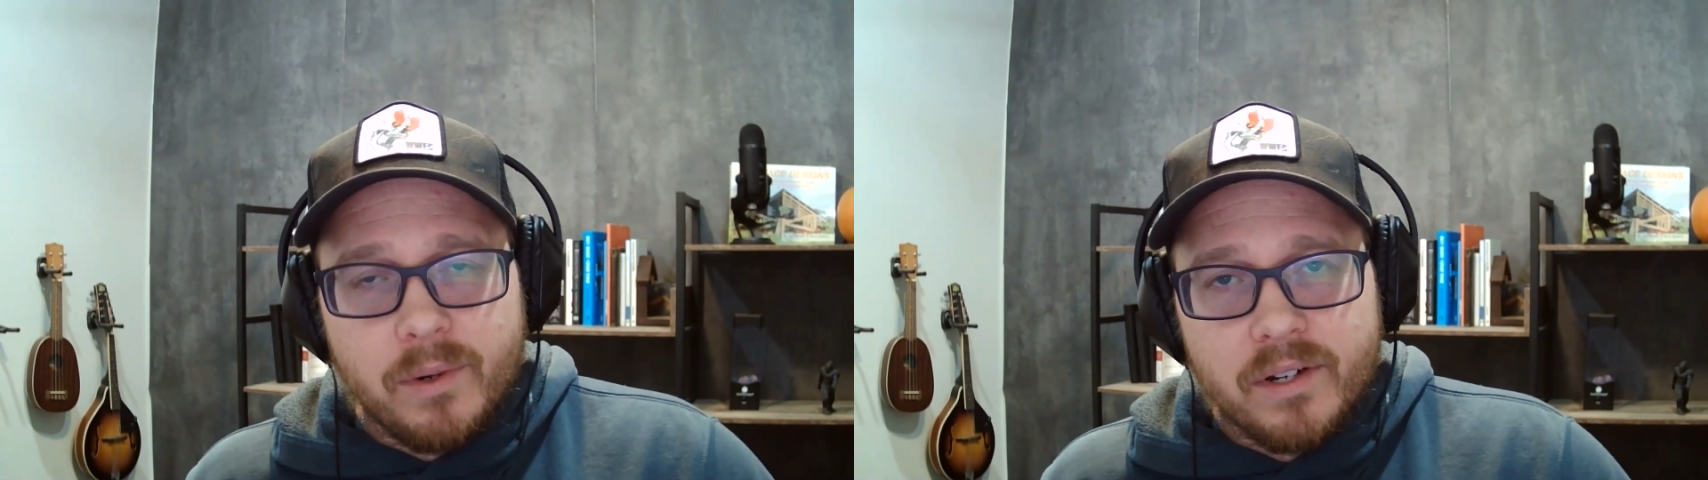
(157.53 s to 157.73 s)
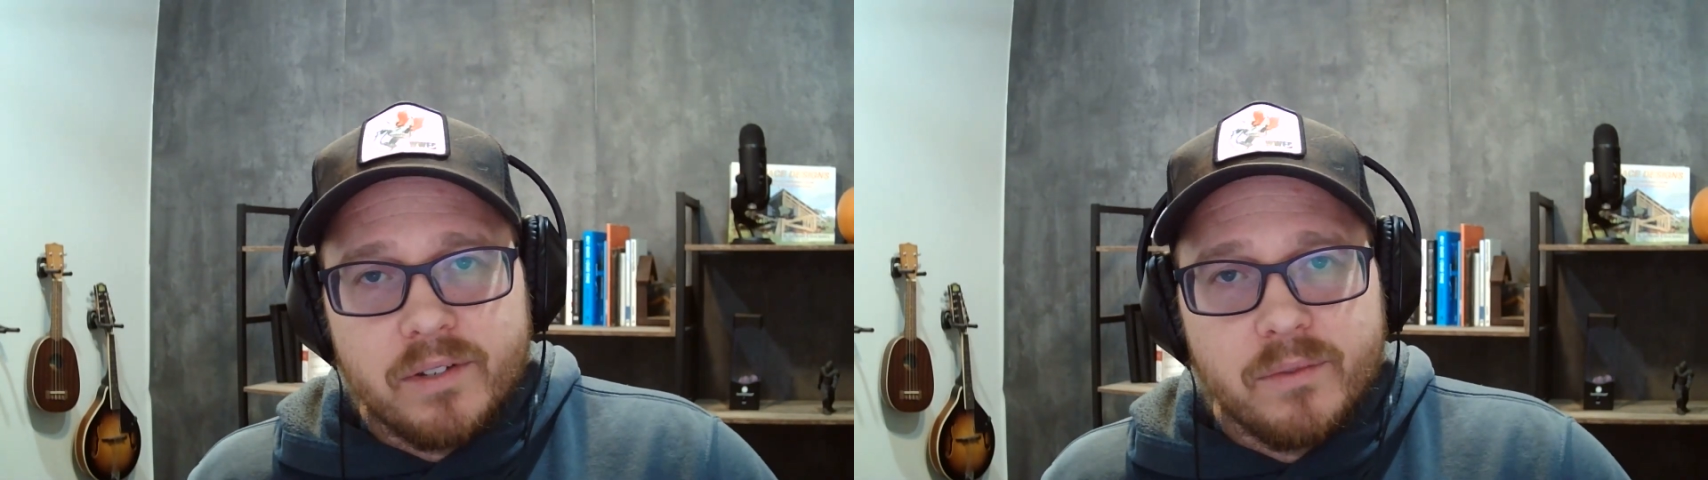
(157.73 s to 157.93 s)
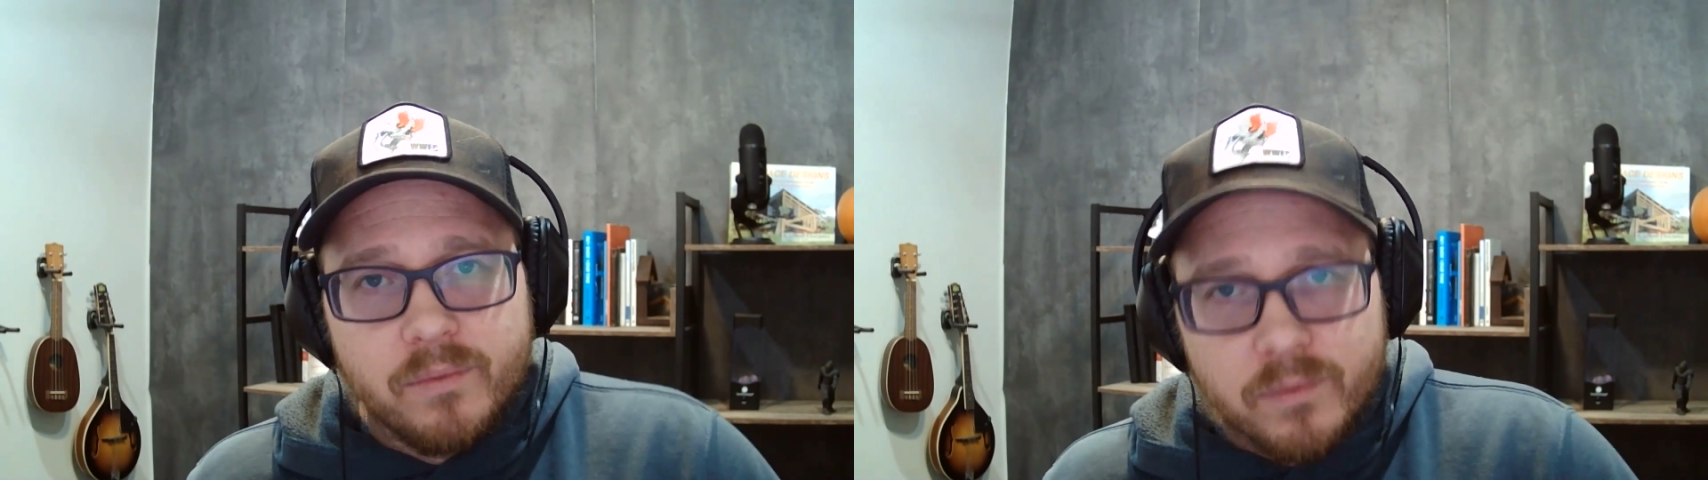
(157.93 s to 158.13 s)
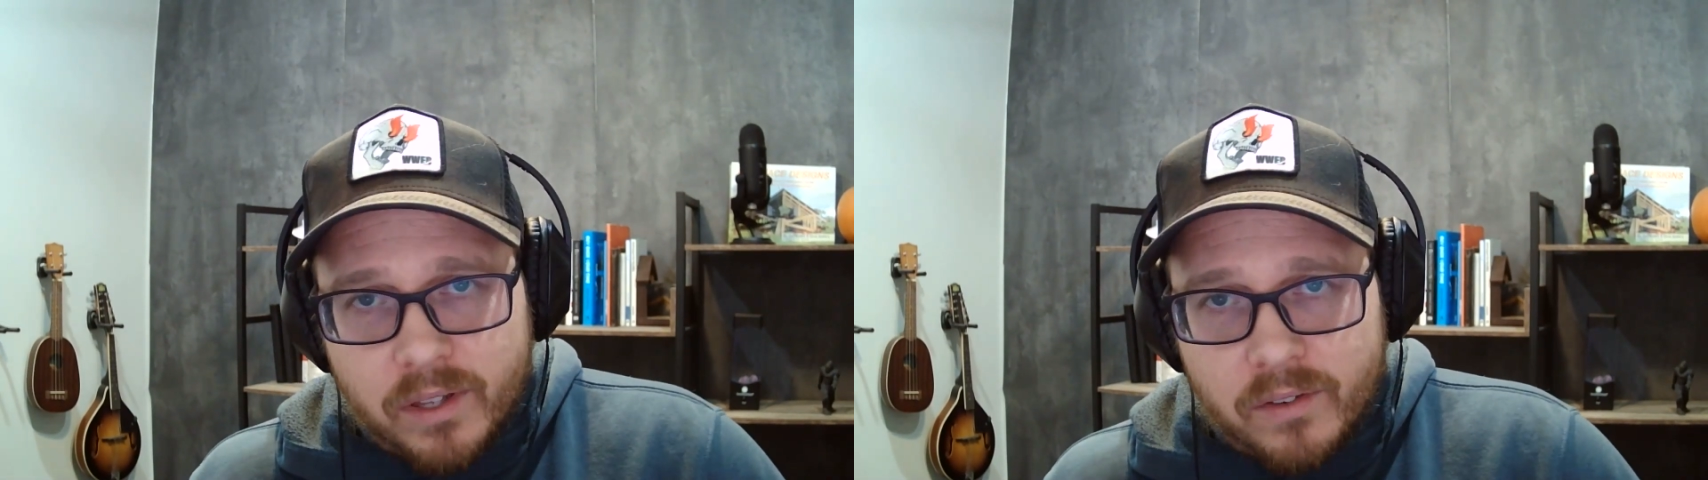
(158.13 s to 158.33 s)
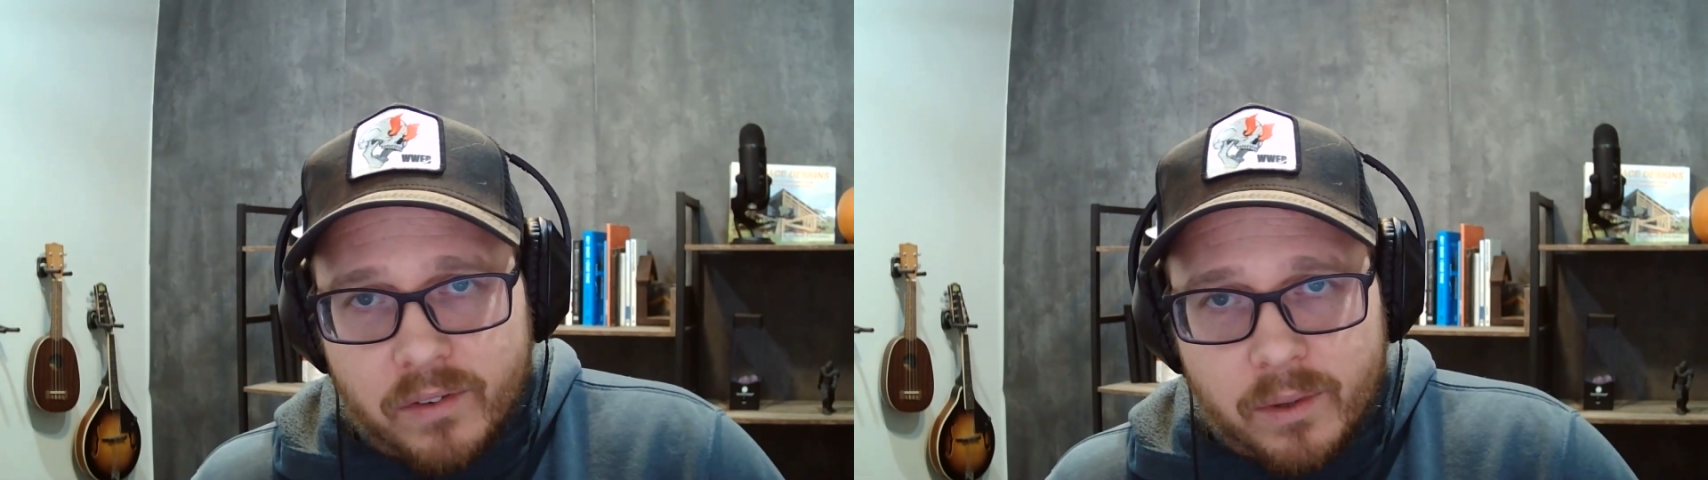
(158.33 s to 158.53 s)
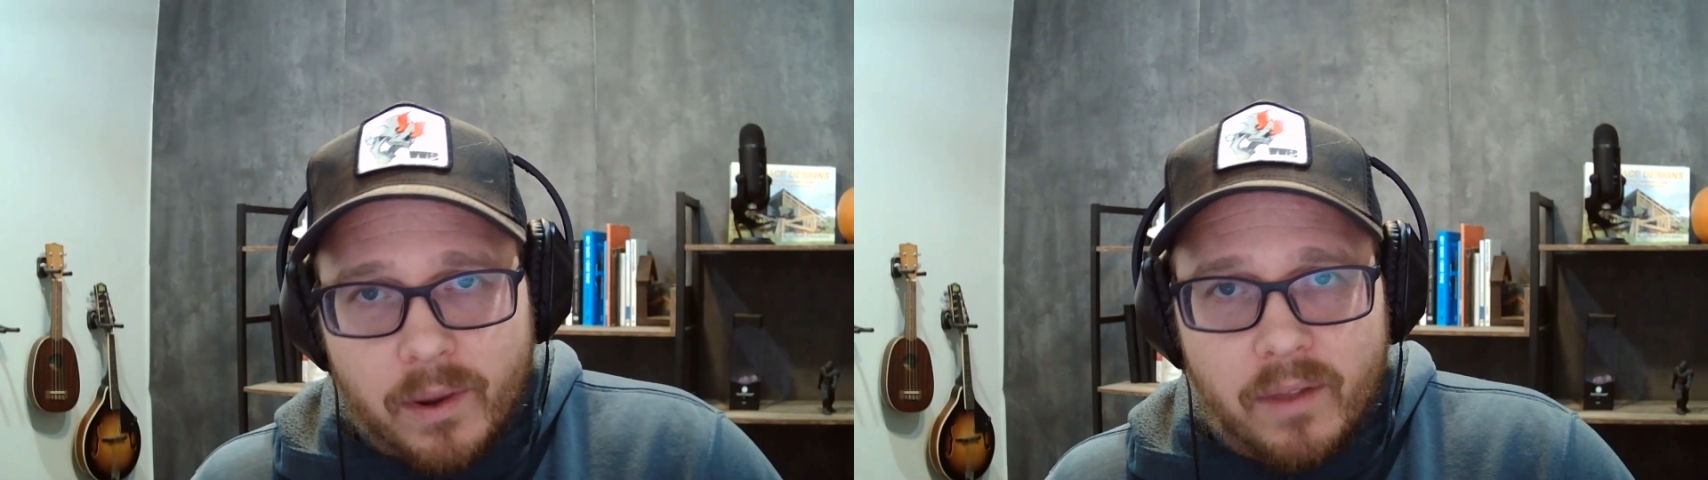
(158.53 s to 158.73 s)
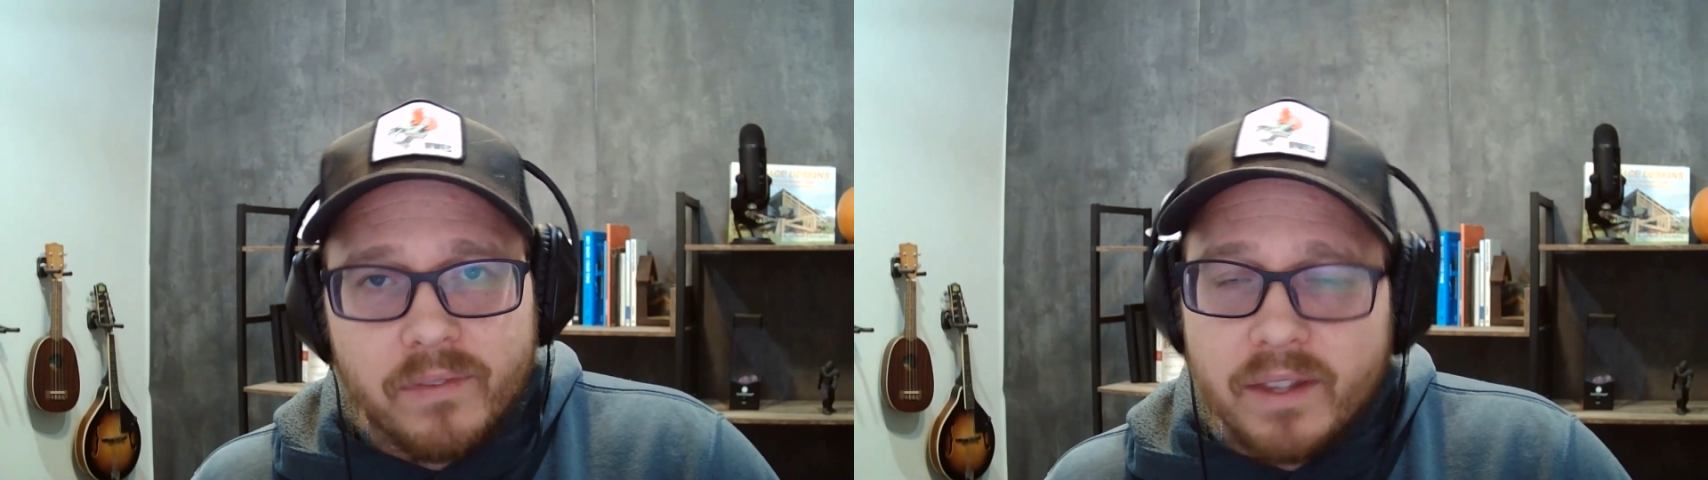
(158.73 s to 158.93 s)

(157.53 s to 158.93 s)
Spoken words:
works really, really well.